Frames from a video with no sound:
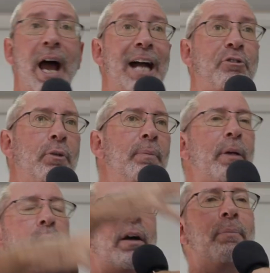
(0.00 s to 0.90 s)
I shouldn't
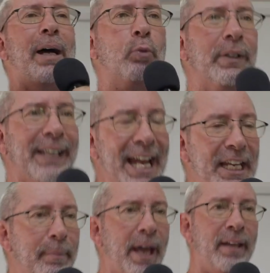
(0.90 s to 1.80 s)
be worried about what
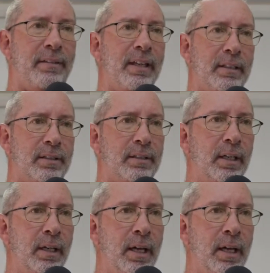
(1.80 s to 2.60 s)
any man thinks.